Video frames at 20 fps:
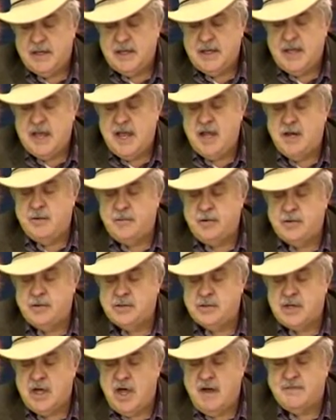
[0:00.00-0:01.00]
Canada
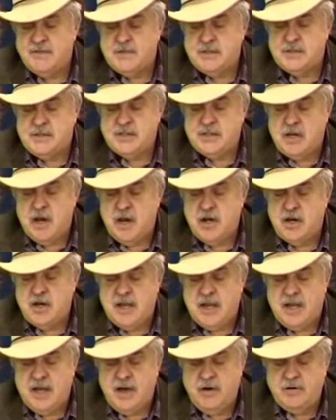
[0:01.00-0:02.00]
Post offices aren't
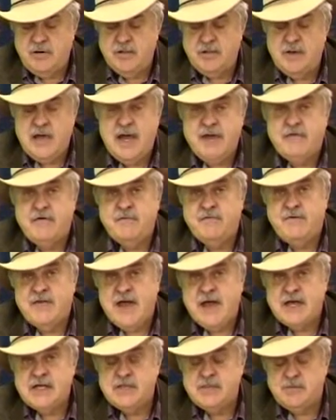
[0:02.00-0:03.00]
allowed to have a
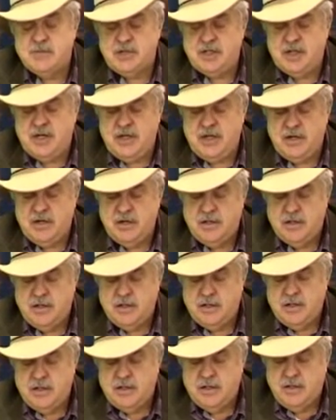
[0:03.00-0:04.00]
fax machine.
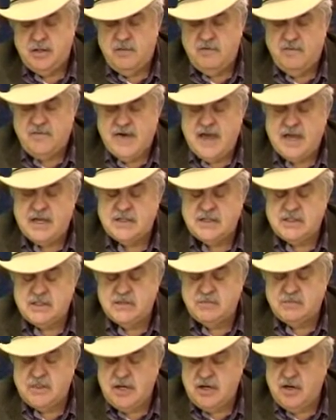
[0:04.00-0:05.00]
Fax
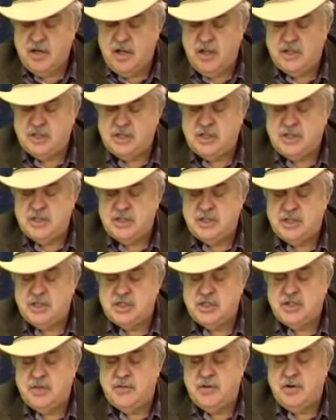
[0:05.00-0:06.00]
technology is
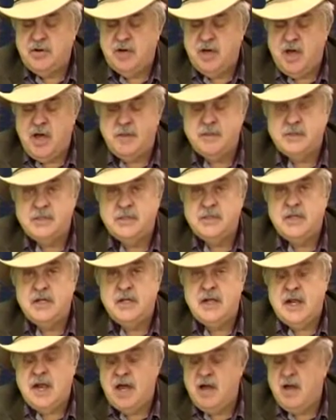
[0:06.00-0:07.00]
just about
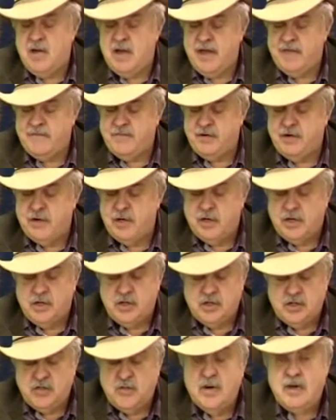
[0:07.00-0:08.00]
obsolete now after
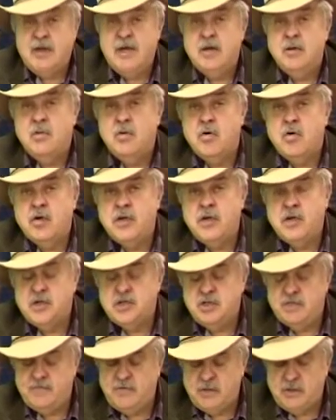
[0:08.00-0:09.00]
20 or more
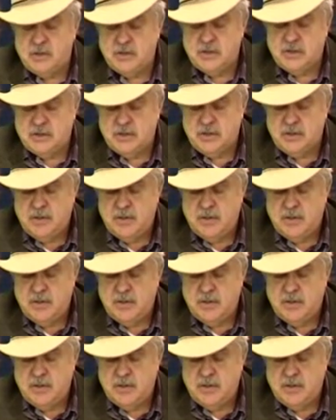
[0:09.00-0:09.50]
years of use.